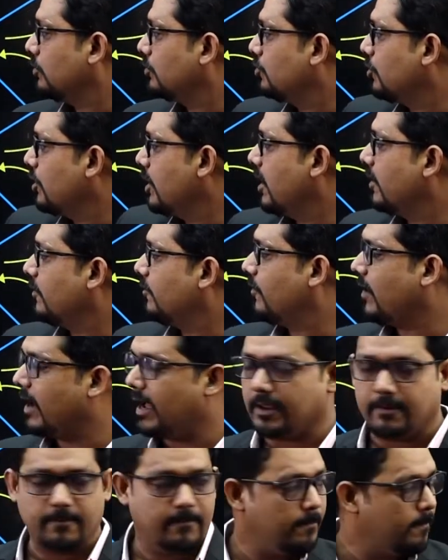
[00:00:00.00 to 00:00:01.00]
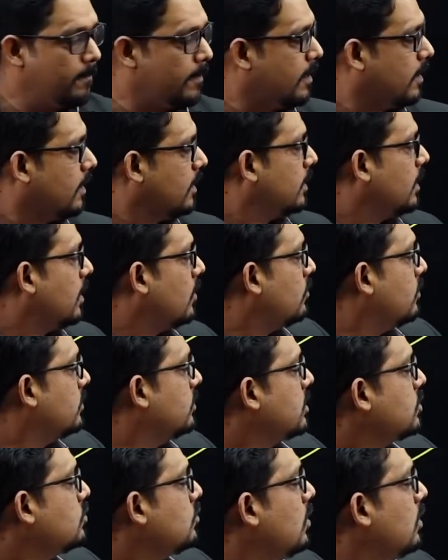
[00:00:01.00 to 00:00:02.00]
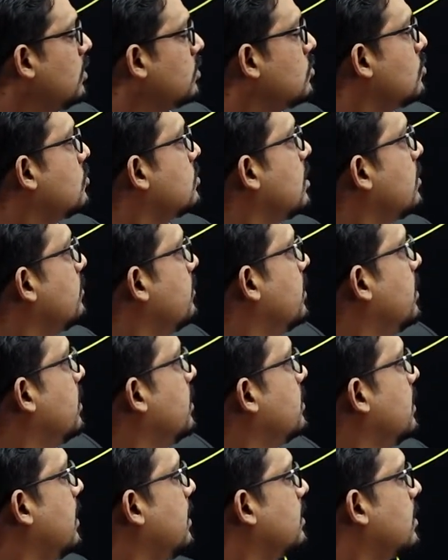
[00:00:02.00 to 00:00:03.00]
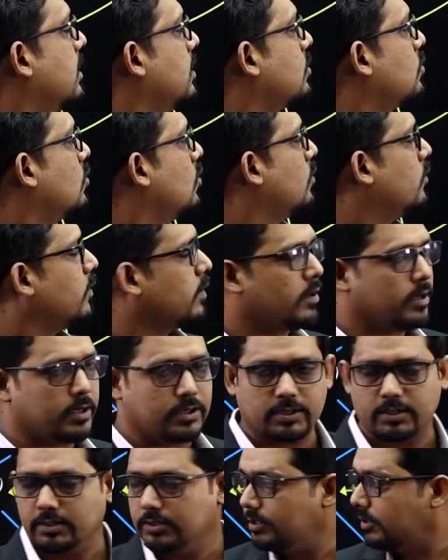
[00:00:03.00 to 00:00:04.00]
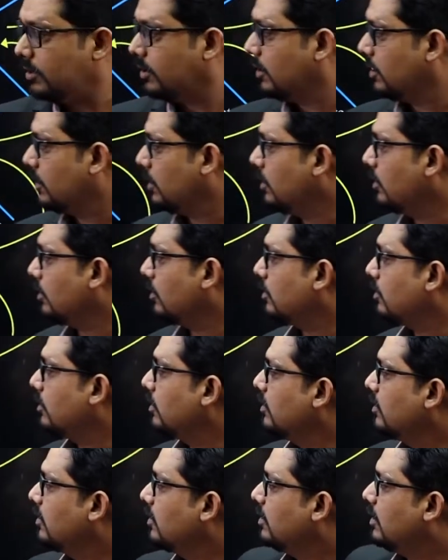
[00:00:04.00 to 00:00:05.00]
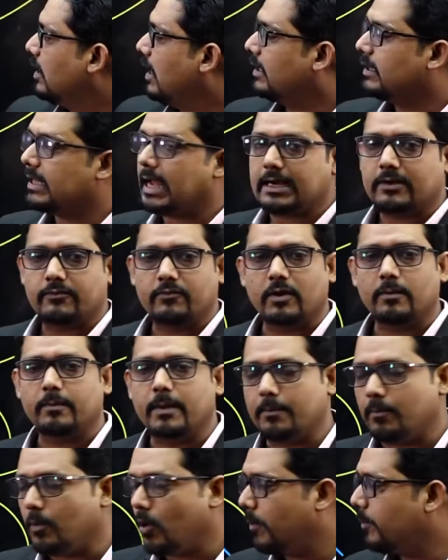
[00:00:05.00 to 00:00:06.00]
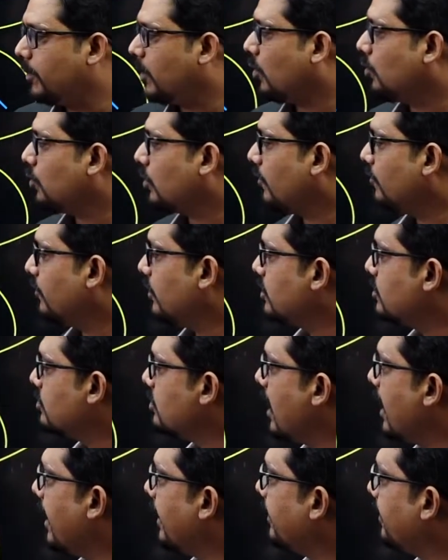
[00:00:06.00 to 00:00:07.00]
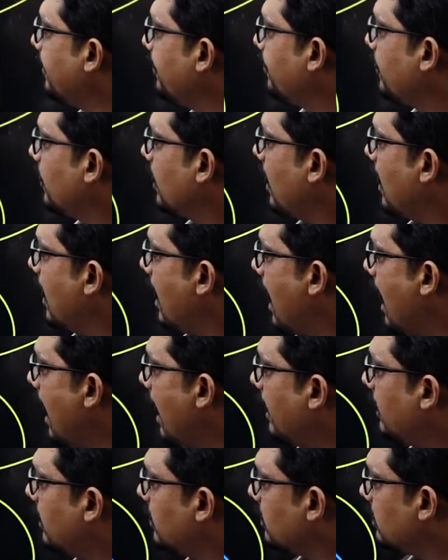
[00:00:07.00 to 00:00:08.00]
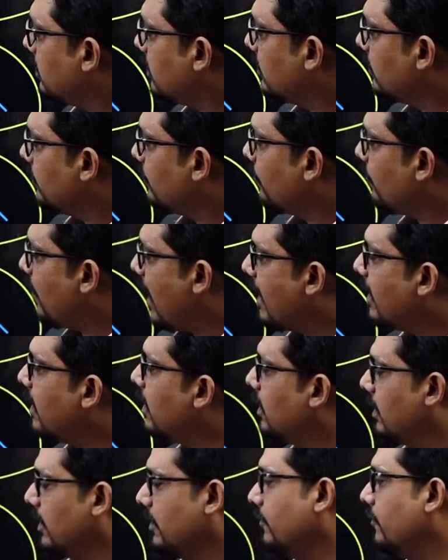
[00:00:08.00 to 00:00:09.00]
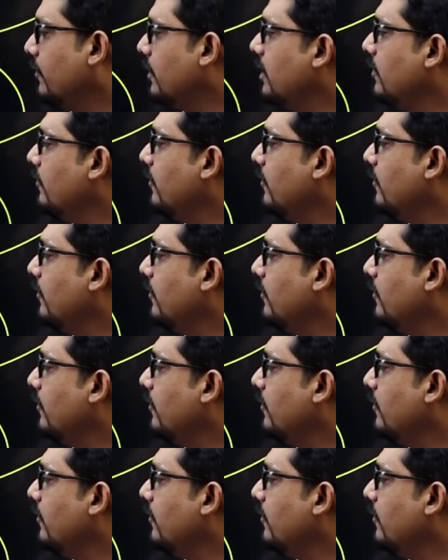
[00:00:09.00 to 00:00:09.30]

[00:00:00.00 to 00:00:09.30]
3 and 5. Now this will also terminate and control will return here and that will be popped out of the stack. And finally, we